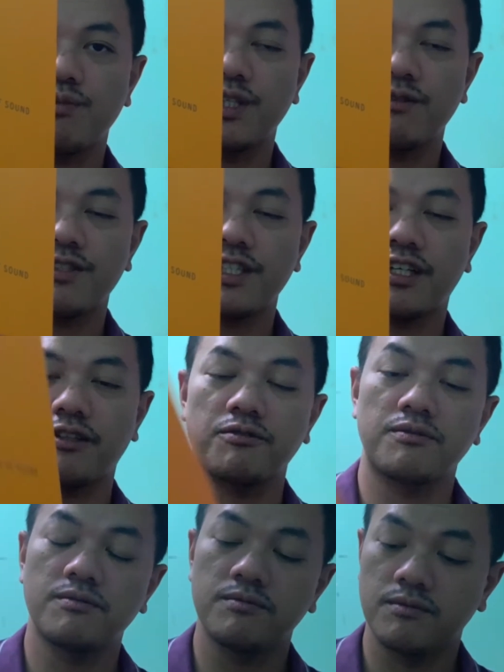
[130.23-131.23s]
of
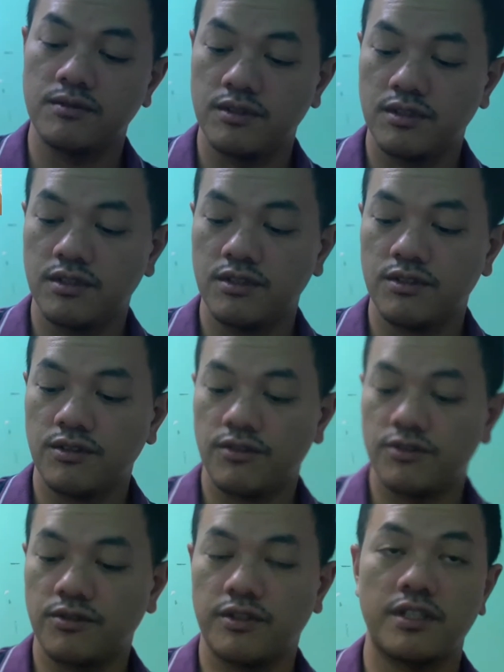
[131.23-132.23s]
sound."
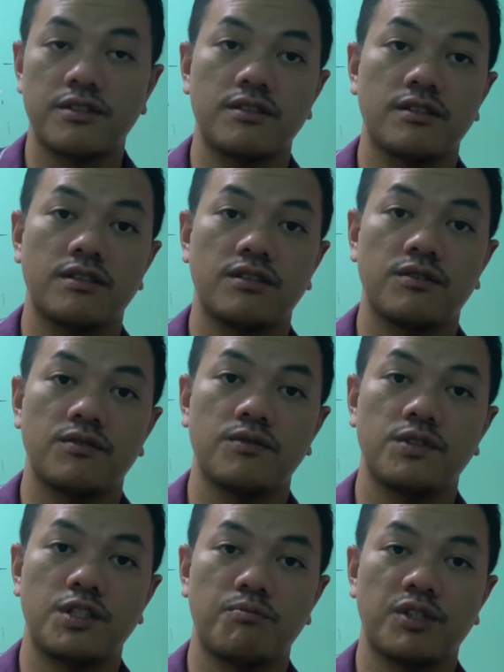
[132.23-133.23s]
So that's the
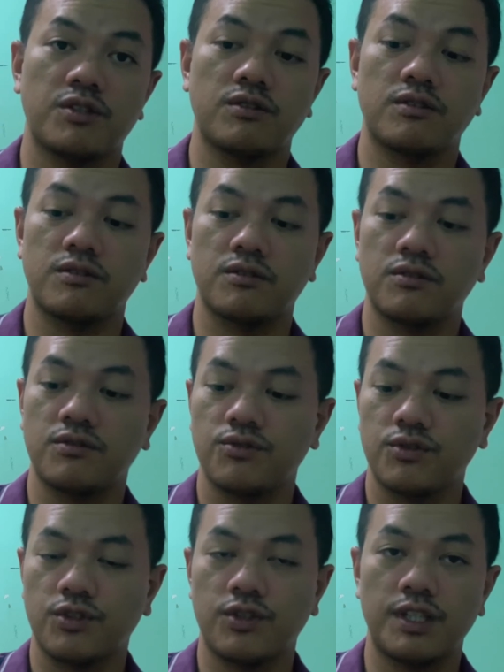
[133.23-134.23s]
typical
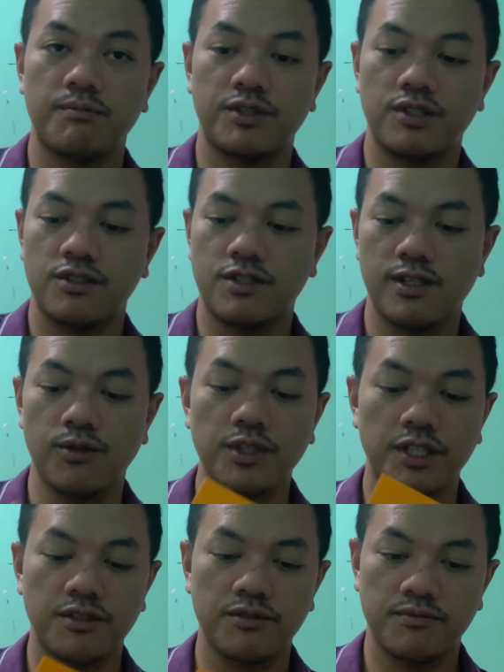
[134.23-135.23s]
Klipsch slogan.